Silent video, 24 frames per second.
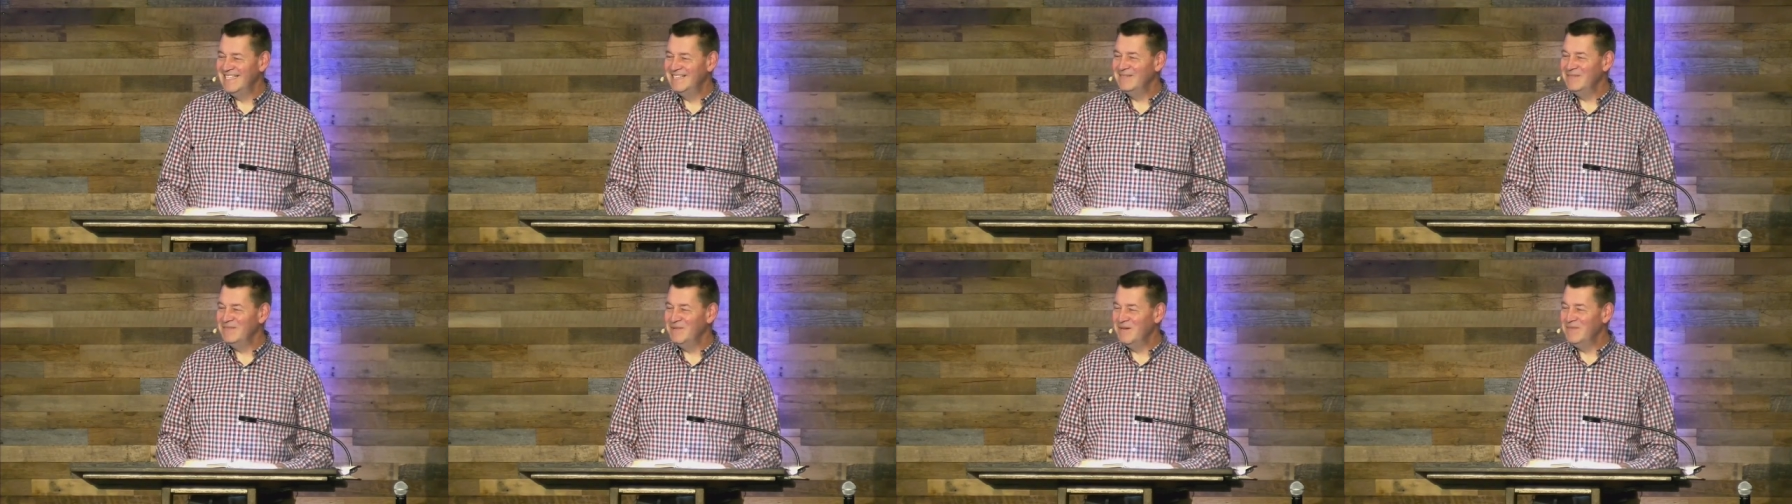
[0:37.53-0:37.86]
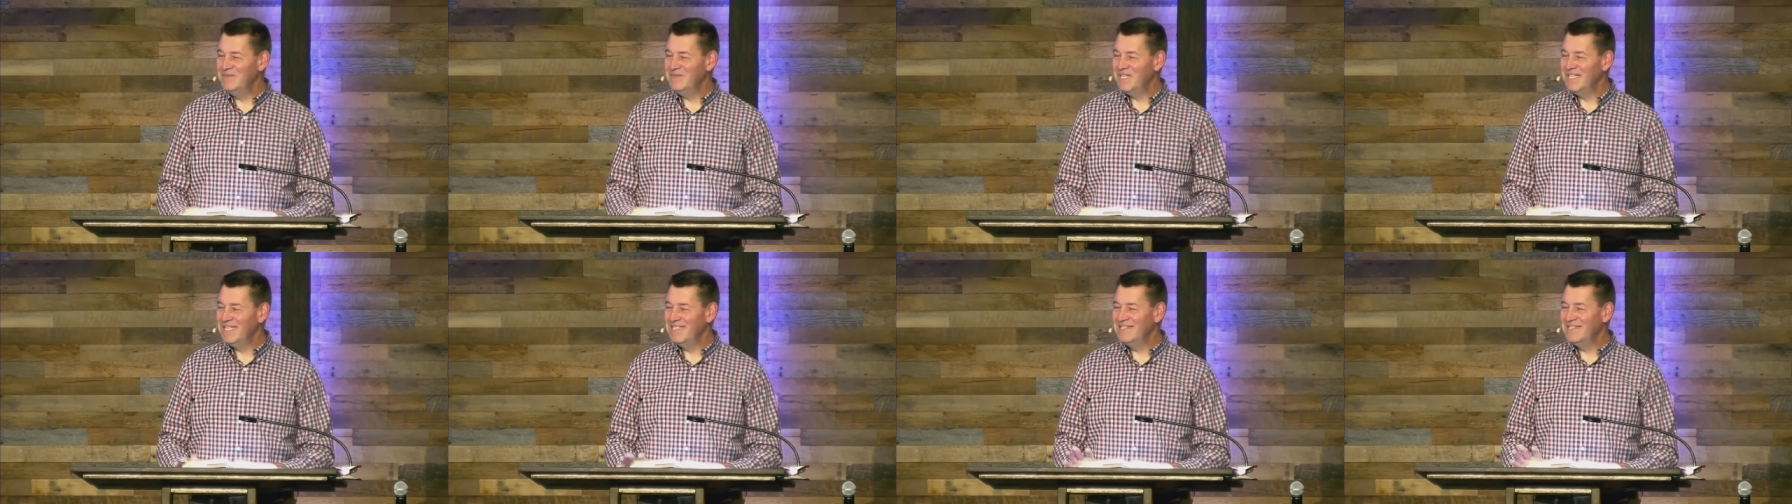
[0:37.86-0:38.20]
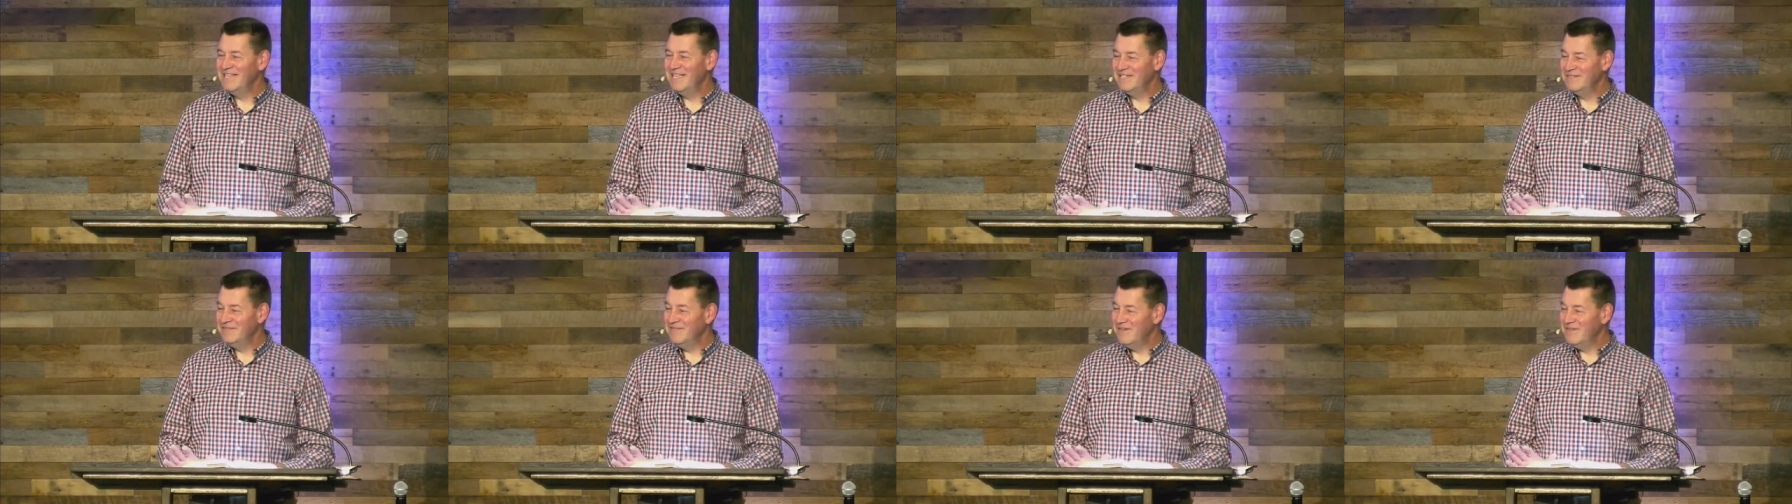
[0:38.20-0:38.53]
One place
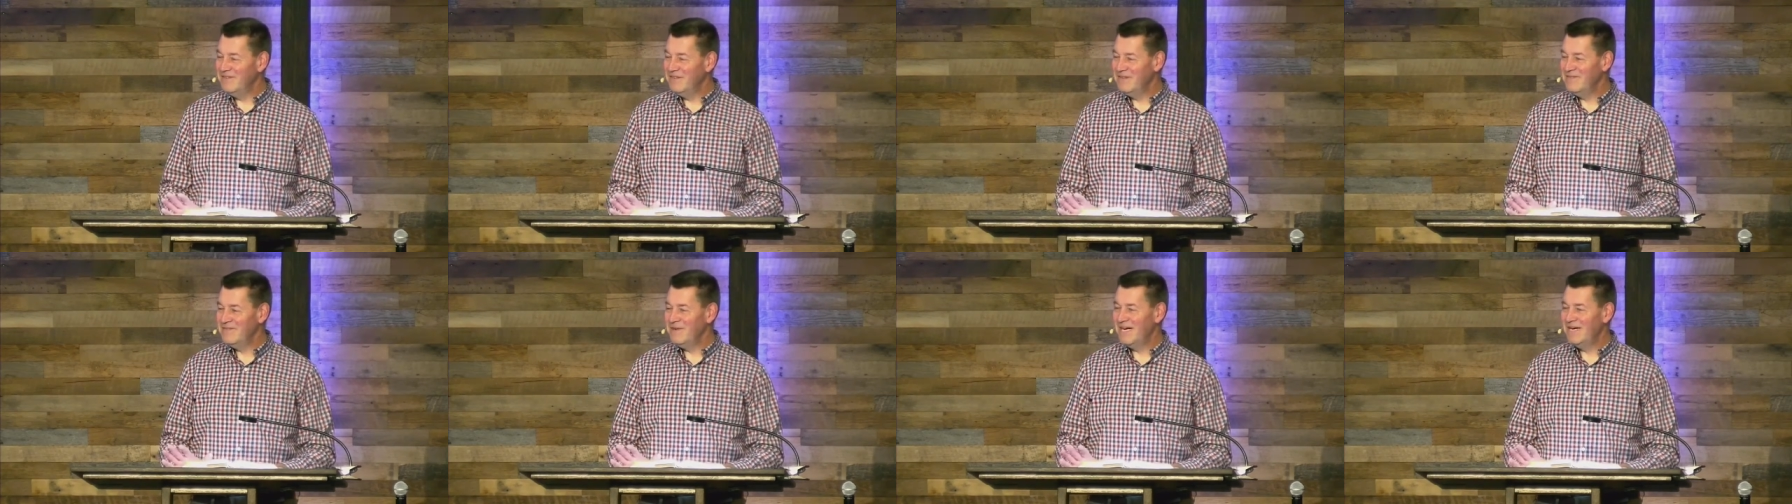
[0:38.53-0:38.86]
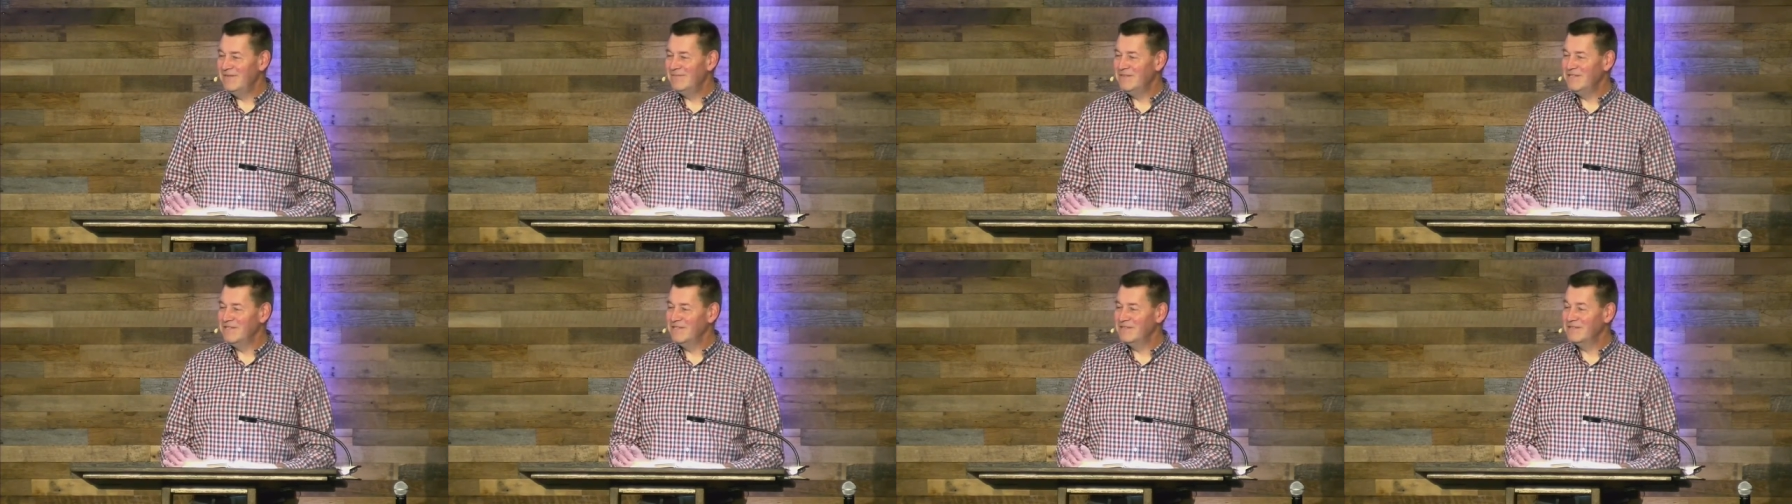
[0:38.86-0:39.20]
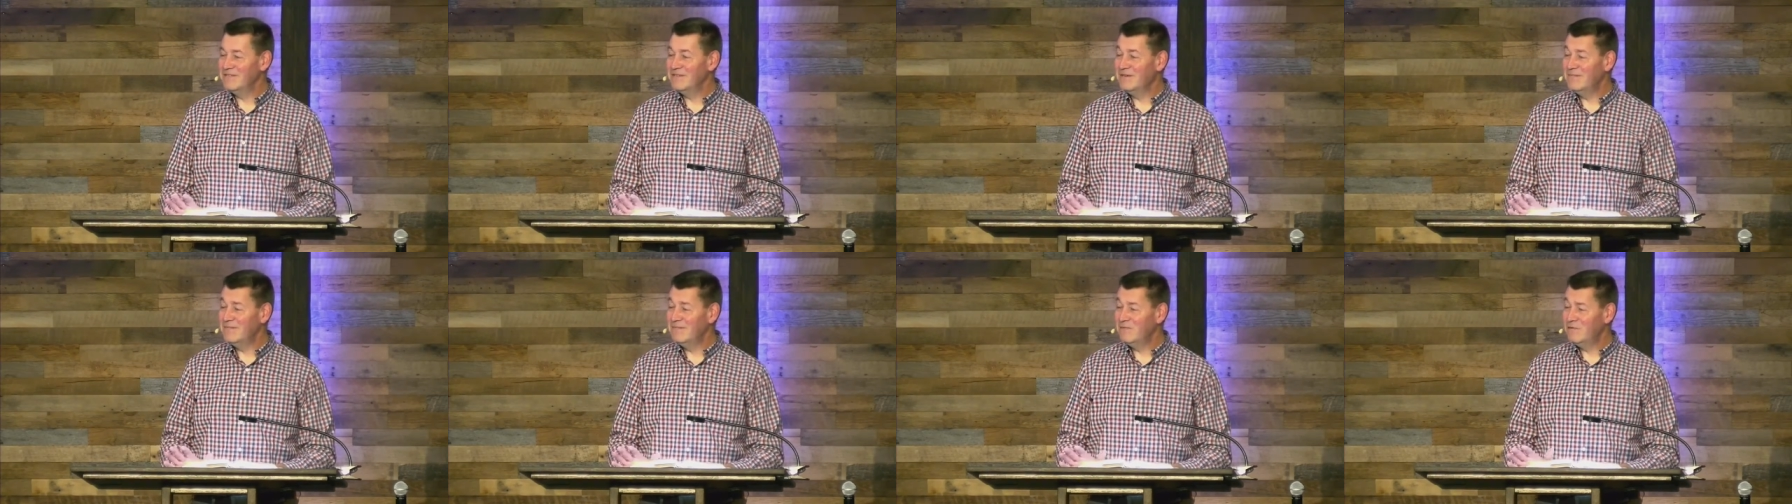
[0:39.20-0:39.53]
that's found in the Bible is
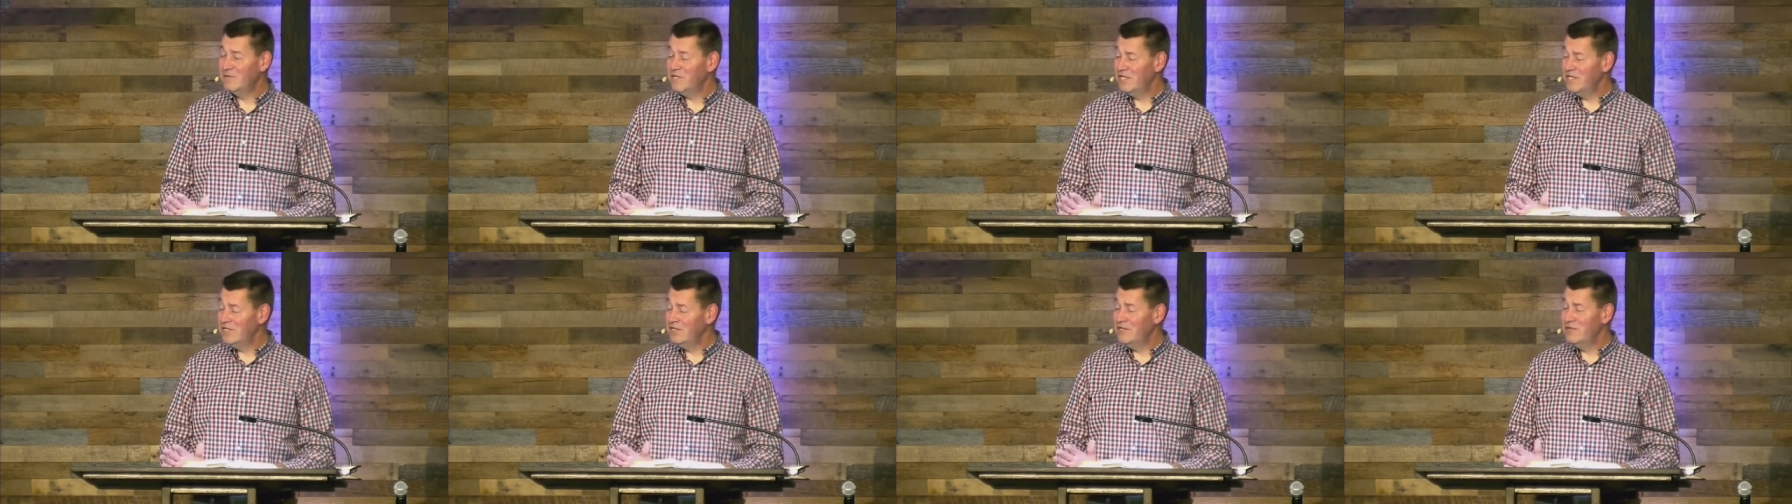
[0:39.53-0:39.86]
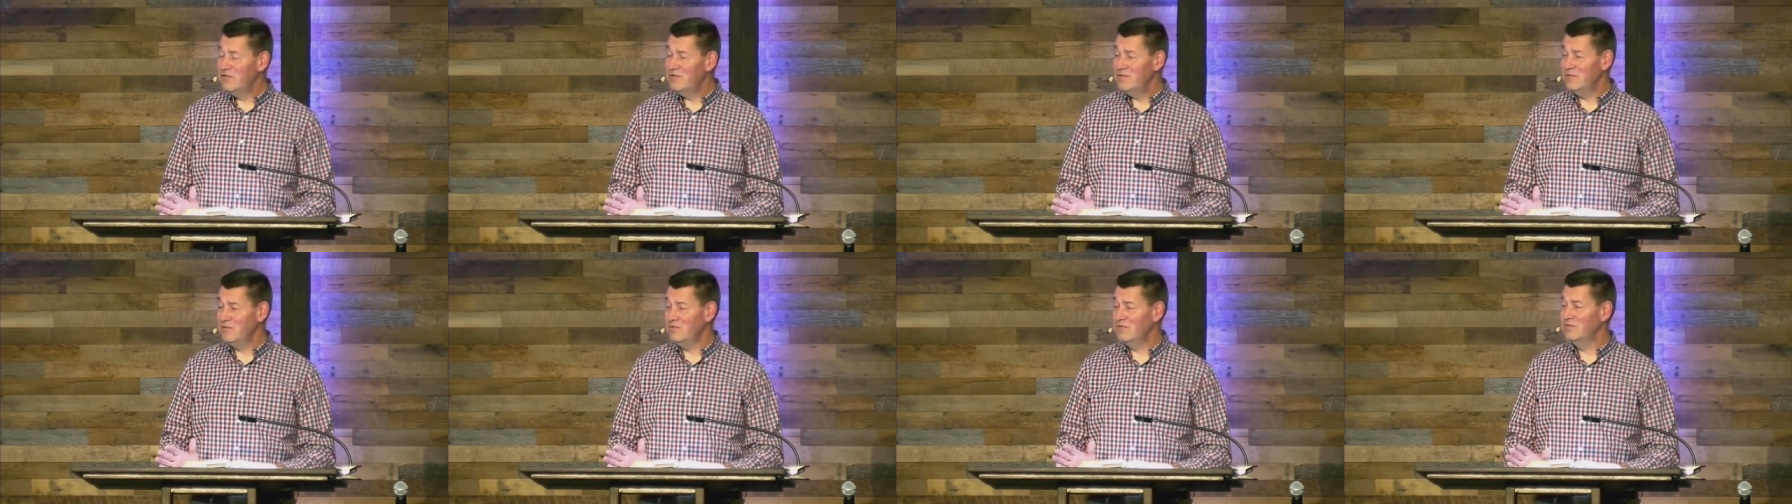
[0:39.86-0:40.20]
Psalm 42,